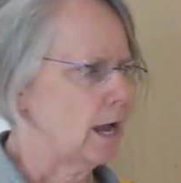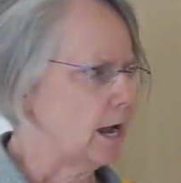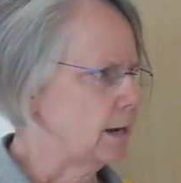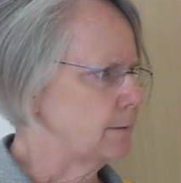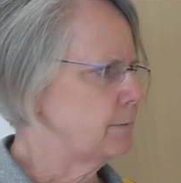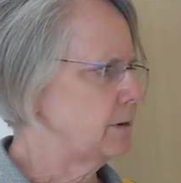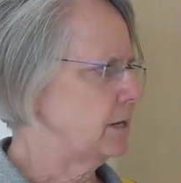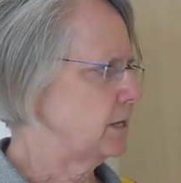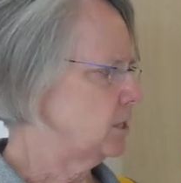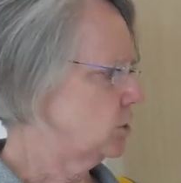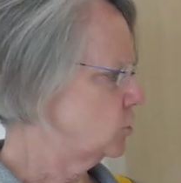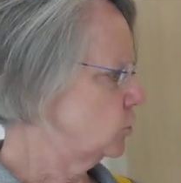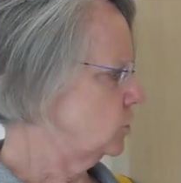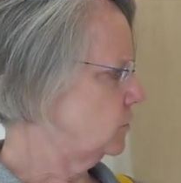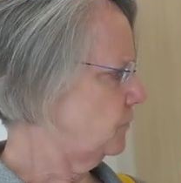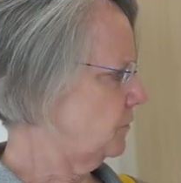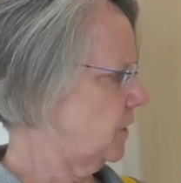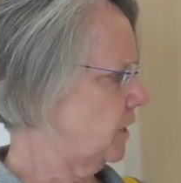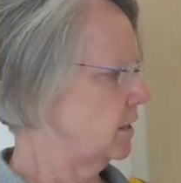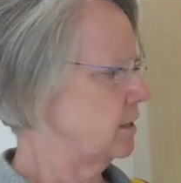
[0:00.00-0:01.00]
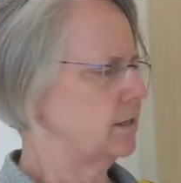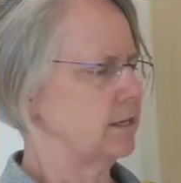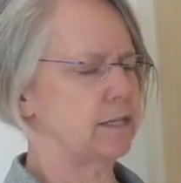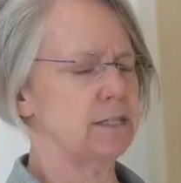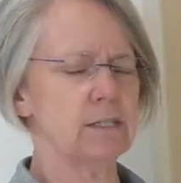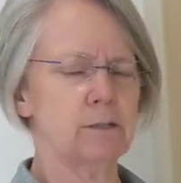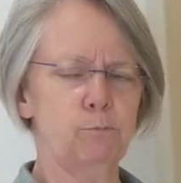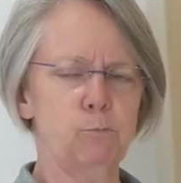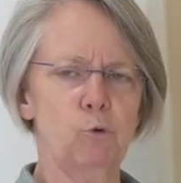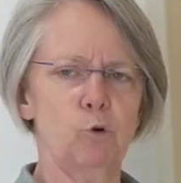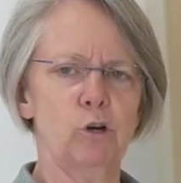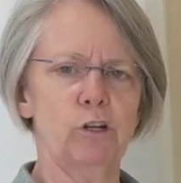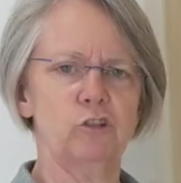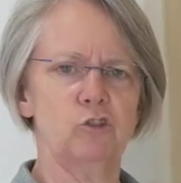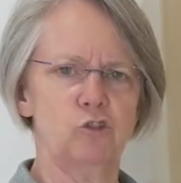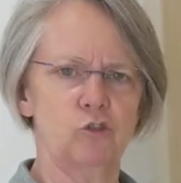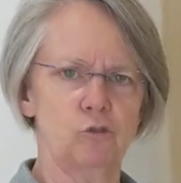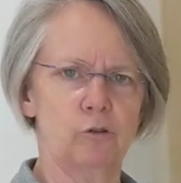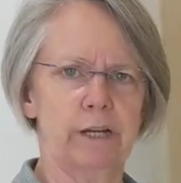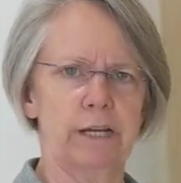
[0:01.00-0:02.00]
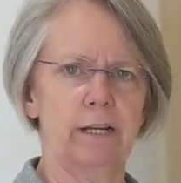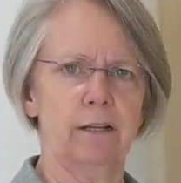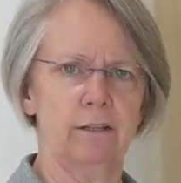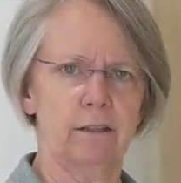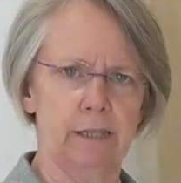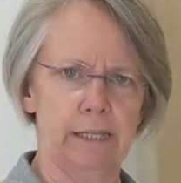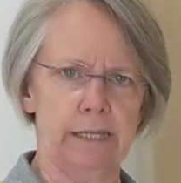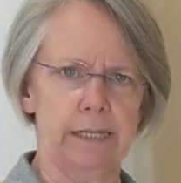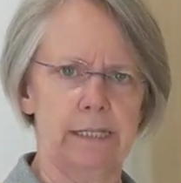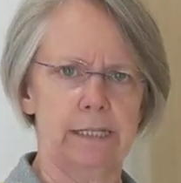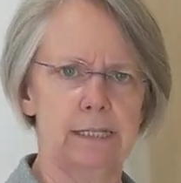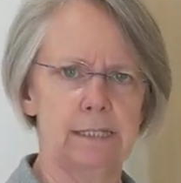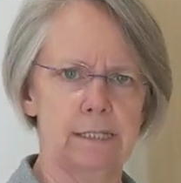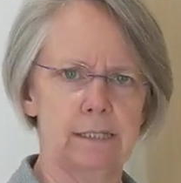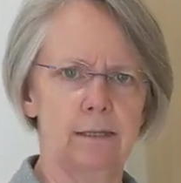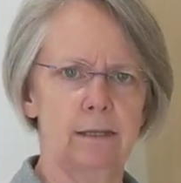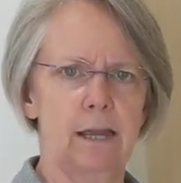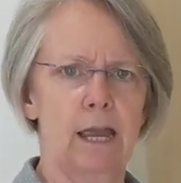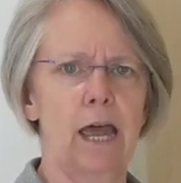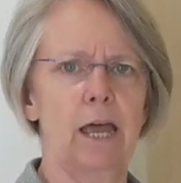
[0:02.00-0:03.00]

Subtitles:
I managed to find these sports drink lids